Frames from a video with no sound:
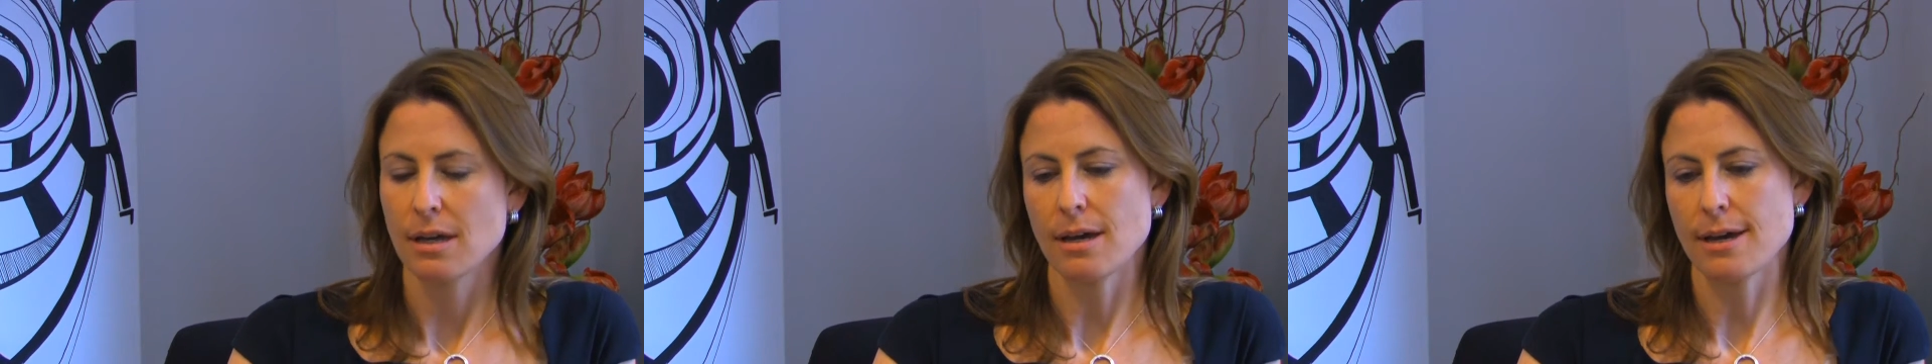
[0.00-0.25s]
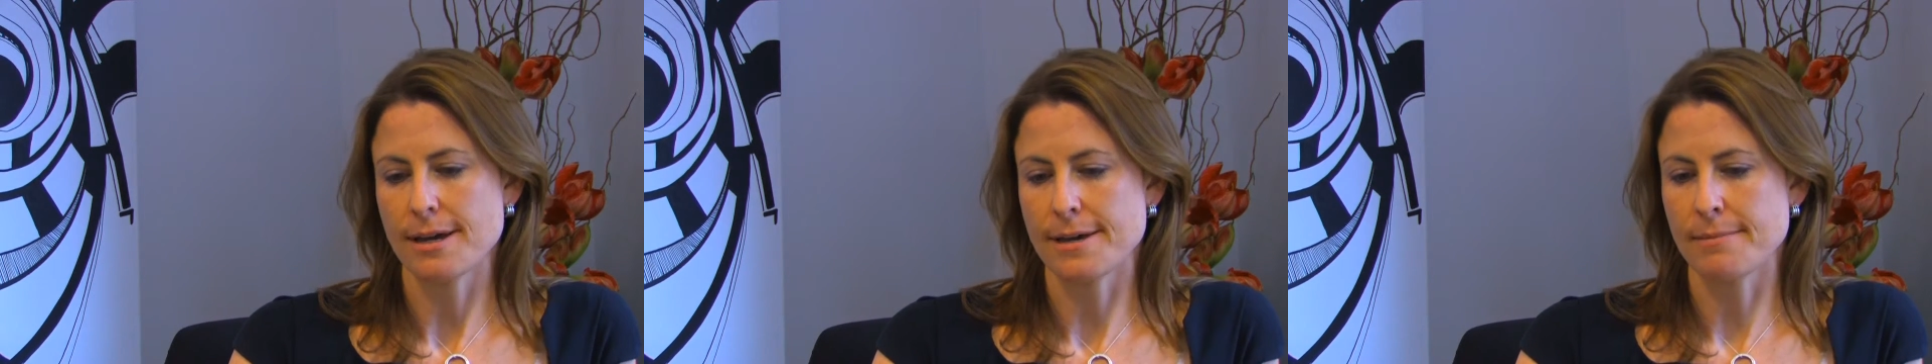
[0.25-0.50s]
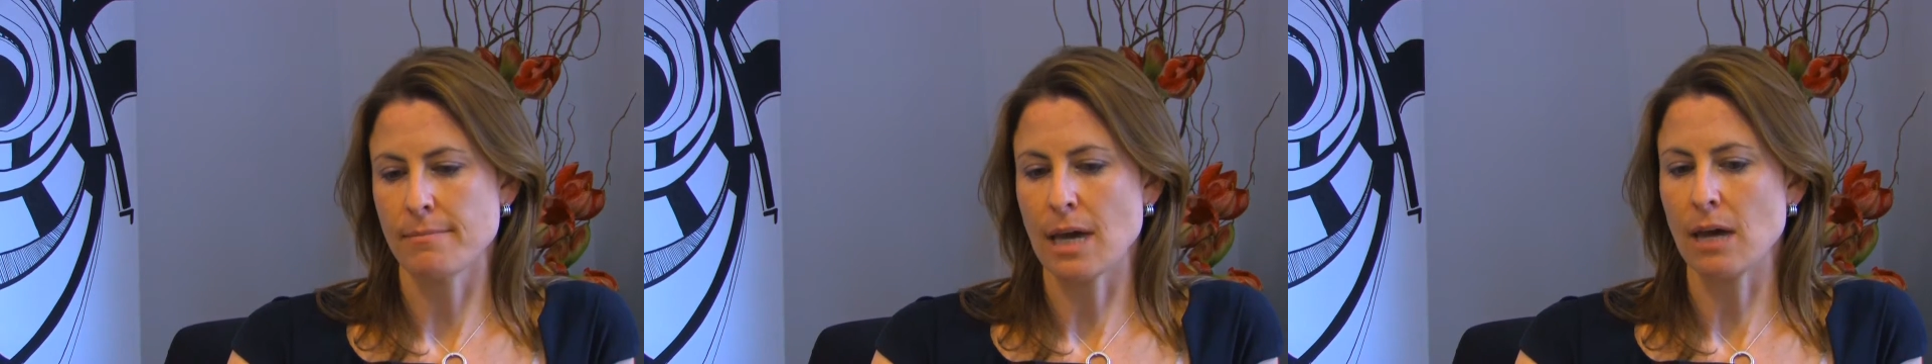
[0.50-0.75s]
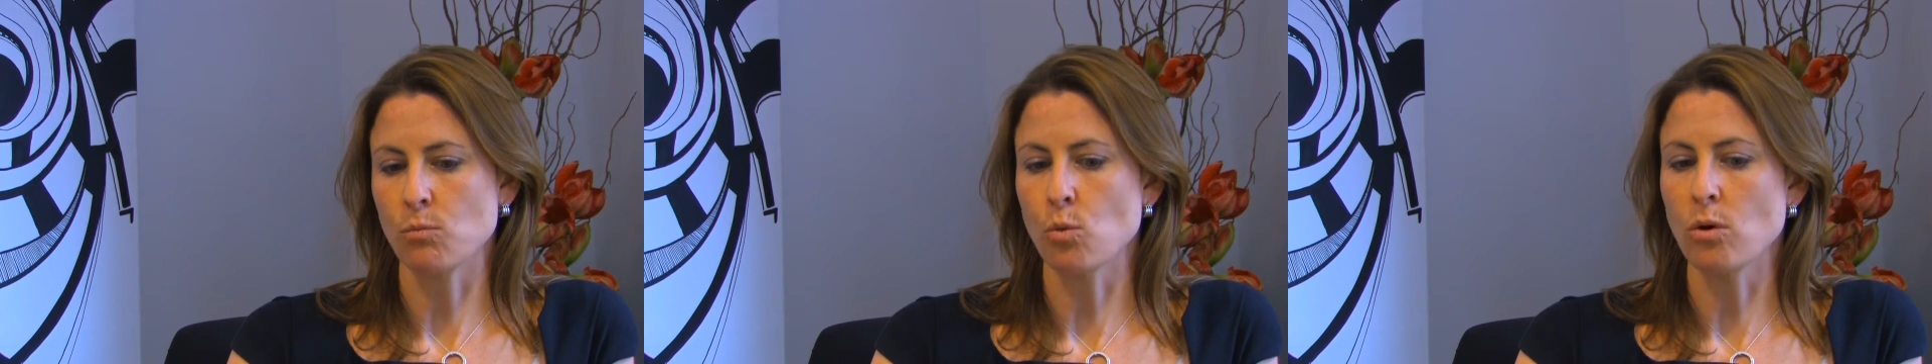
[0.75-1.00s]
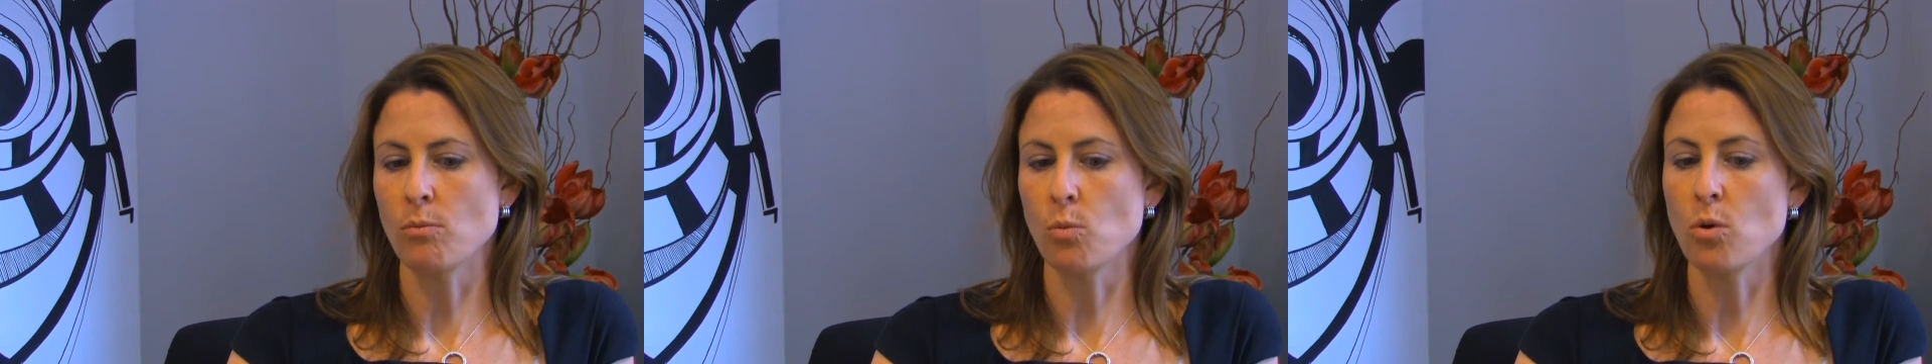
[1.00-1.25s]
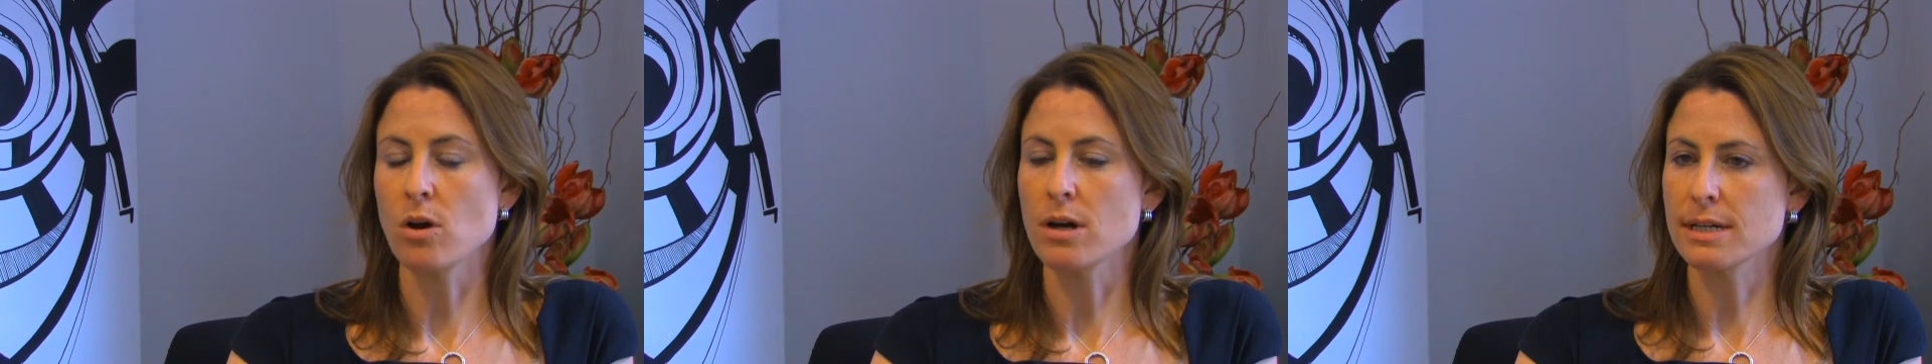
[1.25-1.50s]
and what
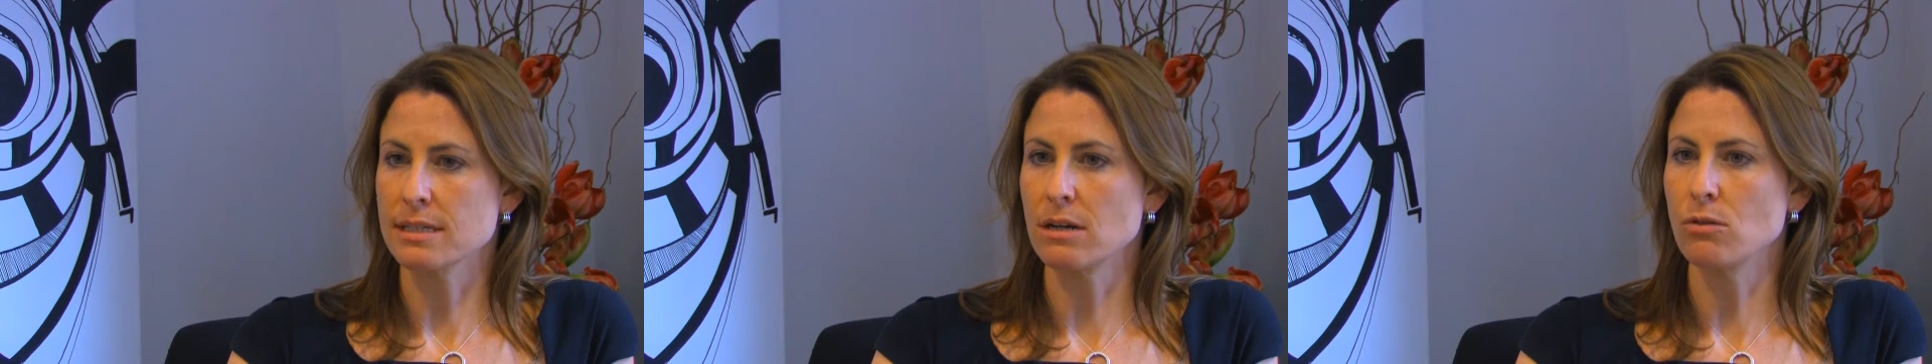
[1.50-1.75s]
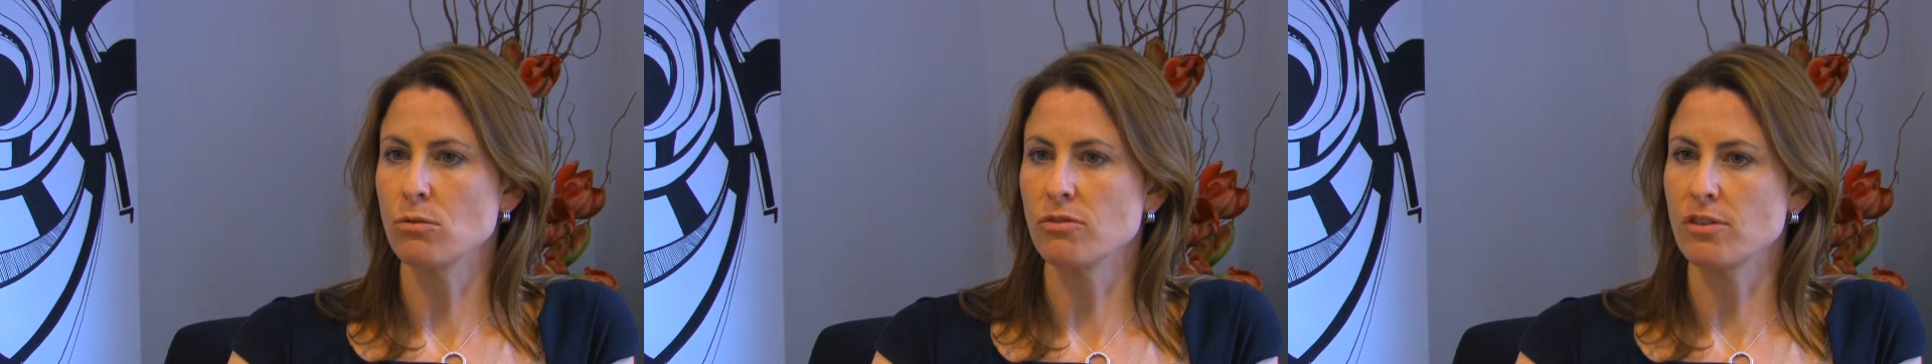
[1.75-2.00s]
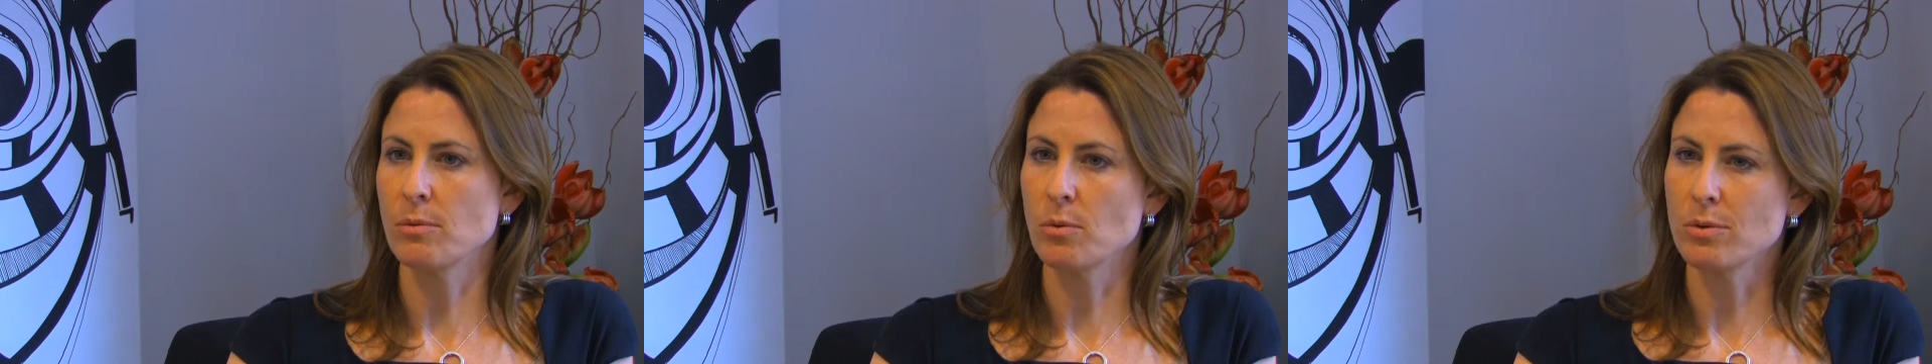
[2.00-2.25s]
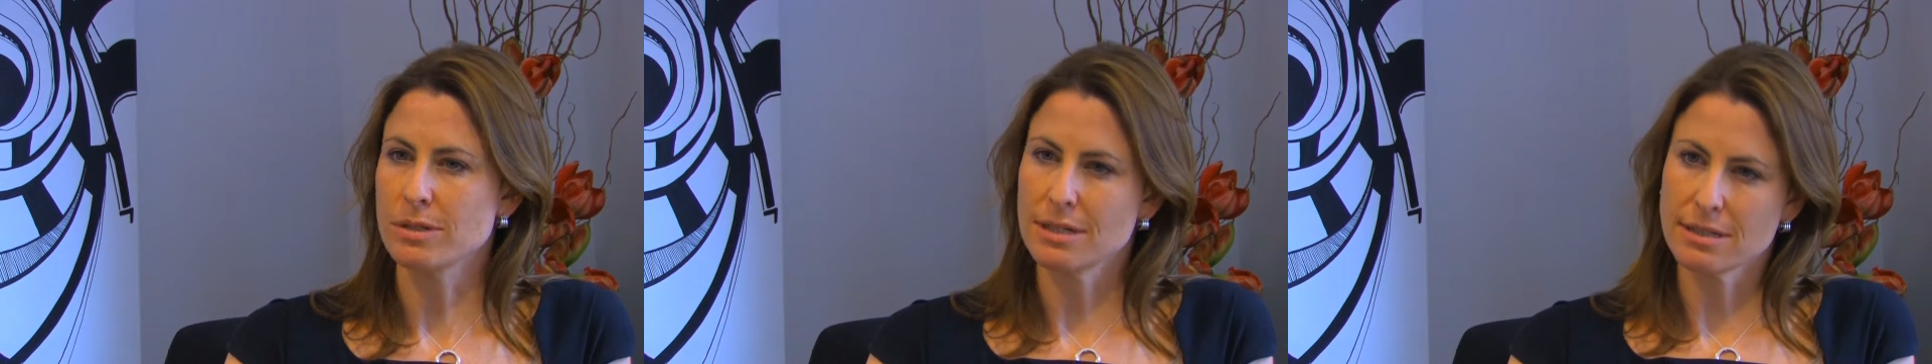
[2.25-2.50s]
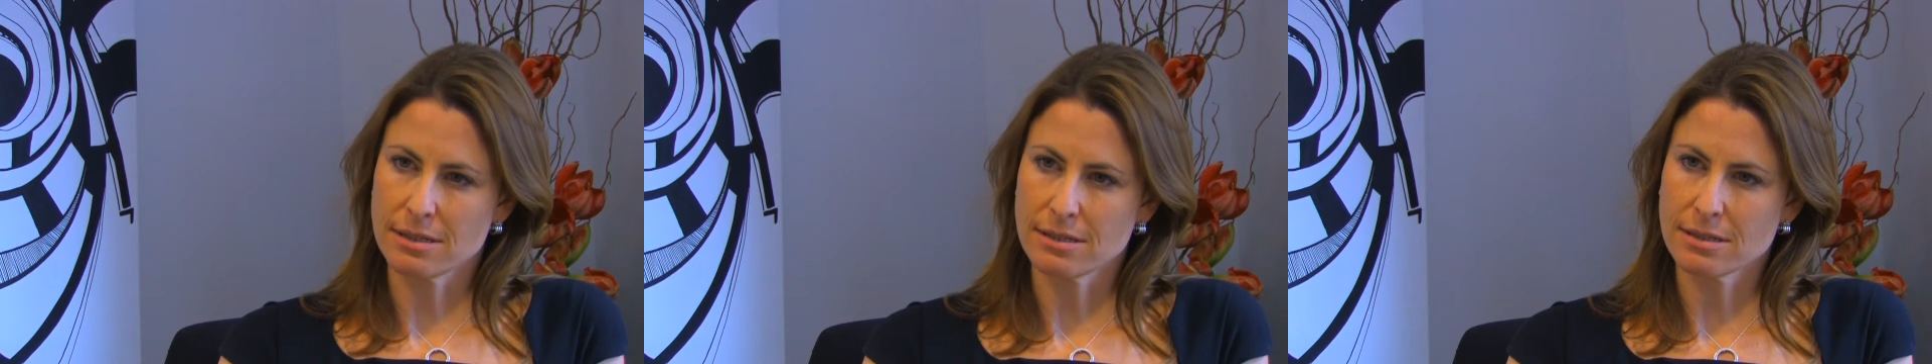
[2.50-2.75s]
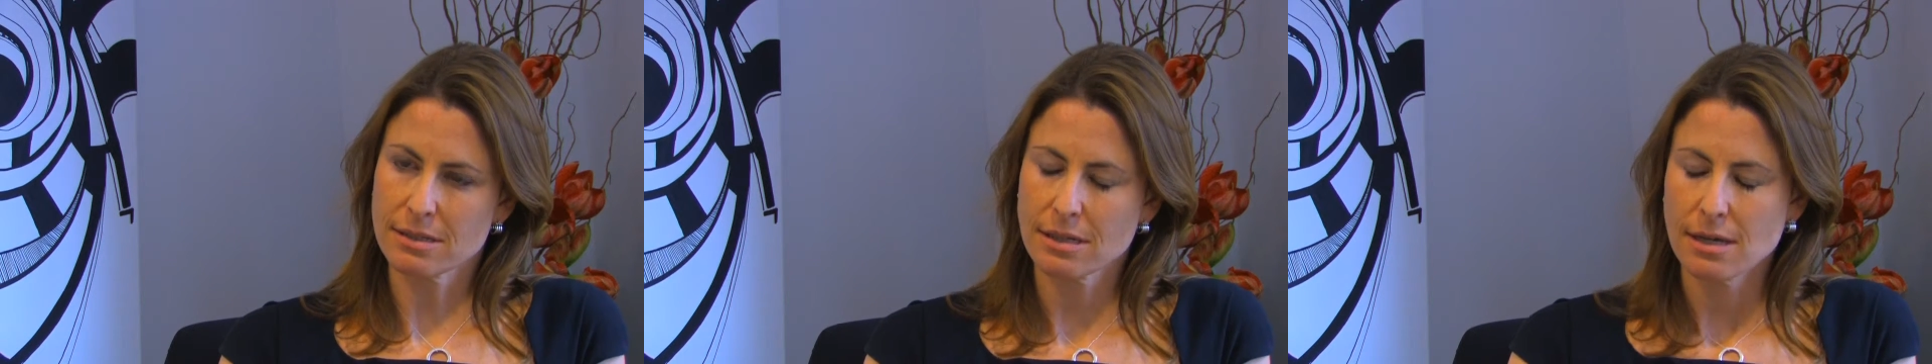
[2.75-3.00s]
works in a law firm and what
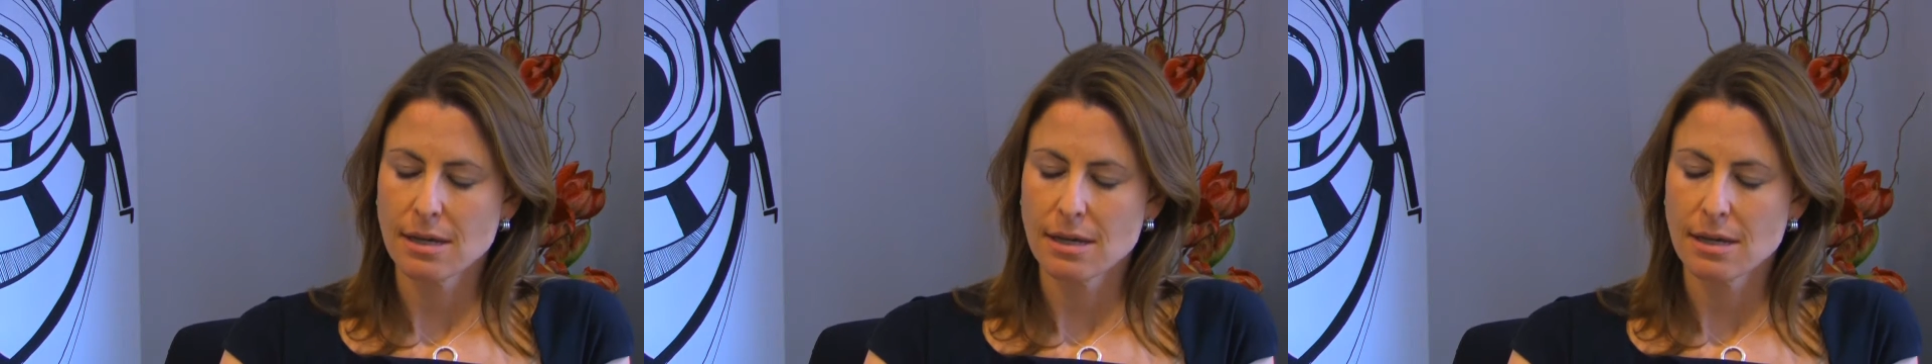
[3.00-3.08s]
doesn't.